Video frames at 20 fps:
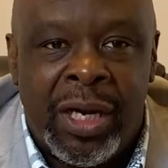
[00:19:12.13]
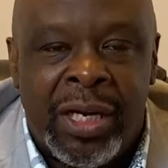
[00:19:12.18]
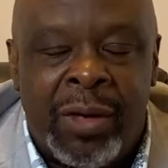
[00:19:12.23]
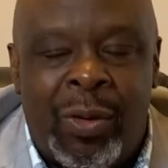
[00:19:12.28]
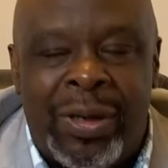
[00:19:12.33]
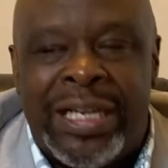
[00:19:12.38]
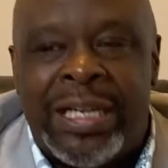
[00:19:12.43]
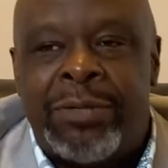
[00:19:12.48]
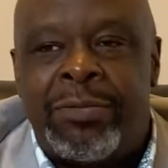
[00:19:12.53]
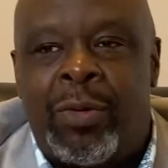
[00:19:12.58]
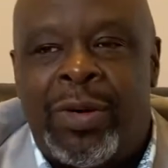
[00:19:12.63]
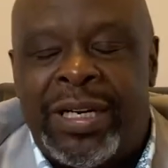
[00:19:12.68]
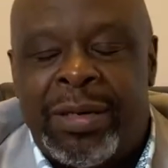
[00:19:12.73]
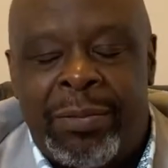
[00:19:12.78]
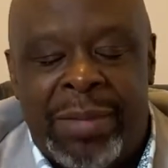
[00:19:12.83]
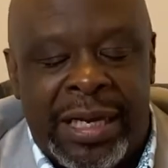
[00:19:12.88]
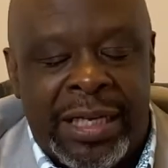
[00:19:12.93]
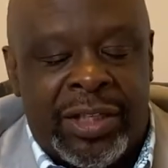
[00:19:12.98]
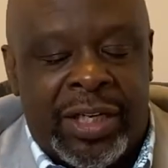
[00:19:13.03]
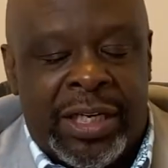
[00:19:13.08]
What he, what he
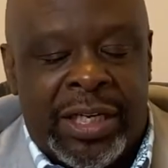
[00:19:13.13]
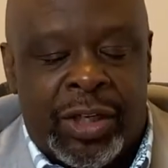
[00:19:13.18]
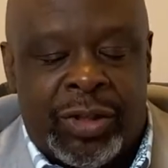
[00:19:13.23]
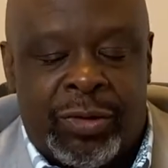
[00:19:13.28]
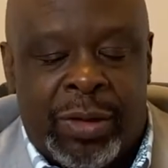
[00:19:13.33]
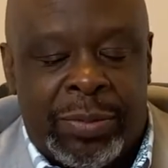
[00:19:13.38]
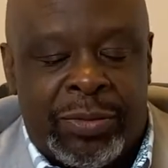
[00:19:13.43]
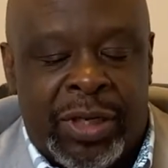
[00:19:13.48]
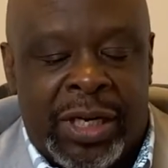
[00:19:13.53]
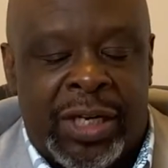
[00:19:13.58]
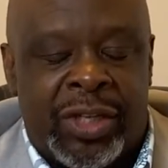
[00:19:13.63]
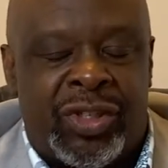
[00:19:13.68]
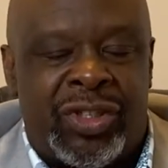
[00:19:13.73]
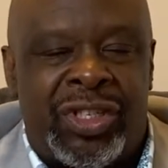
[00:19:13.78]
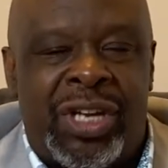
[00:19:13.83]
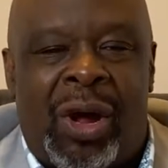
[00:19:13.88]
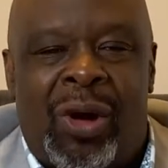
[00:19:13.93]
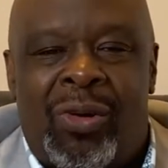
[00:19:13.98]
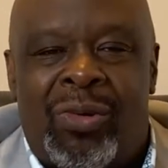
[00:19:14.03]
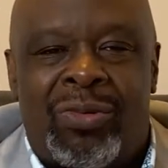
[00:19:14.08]
means in this scripture is
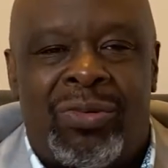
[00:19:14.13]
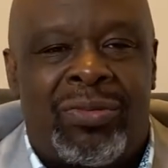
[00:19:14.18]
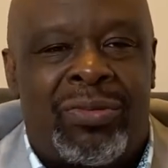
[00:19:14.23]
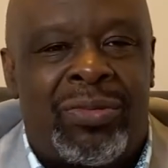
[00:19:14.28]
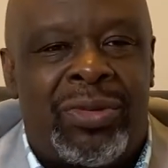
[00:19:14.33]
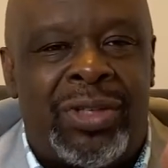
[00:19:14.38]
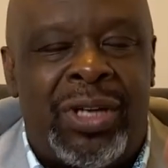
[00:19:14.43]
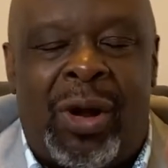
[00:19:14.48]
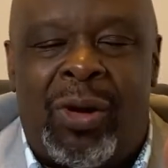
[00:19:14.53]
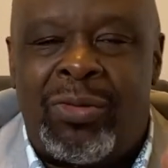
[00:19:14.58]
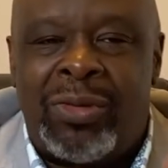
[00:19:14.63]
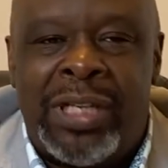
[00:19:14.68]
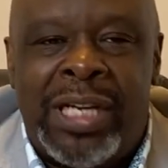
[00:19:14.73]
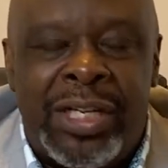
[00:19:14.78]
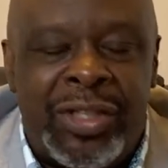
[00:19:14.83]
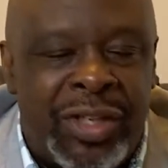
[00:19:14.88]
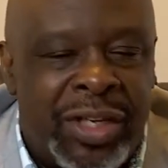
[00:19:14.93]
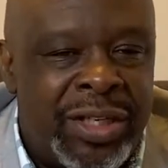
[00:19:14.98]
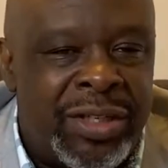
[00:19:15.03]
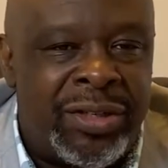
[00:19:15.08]
don't, don't
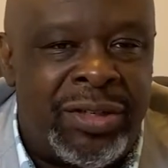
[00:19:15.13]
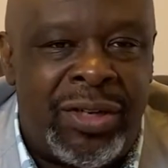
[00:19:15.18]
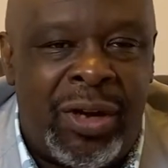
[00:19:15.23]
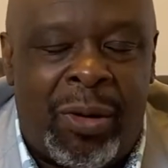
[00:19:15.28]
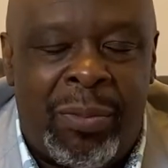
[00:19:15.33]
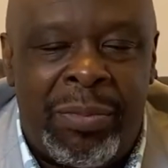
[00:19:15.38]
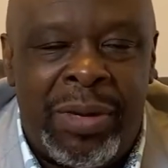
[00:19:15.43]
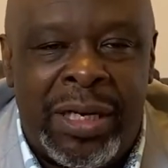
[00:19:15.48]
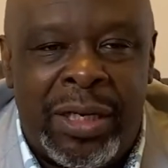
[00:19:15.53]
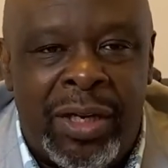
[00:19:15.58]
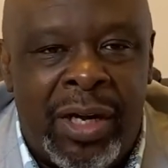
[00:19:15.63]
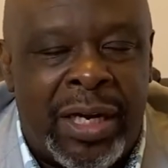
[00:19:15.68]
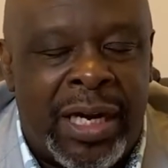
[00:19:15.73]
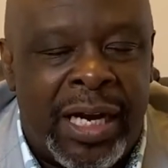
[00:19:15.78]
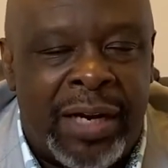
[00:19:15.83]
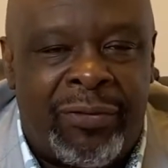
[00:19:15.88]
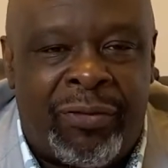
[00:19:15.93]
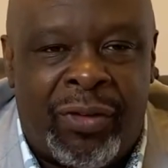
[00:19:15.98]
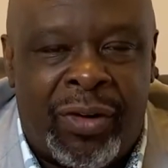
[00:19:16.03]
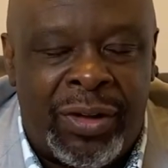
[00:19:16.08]
listen, don't be
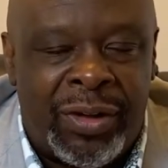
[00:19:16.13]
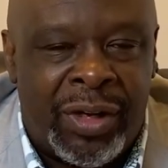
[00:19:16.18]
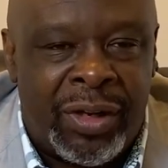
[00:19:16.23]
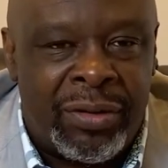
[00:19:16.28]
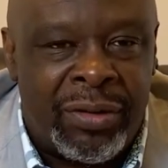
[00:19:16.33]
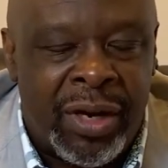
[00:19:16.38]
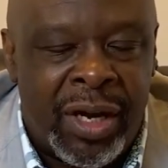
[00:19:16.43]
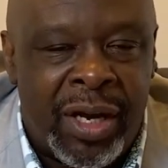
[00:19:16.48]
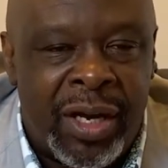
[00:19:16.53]
looking for the,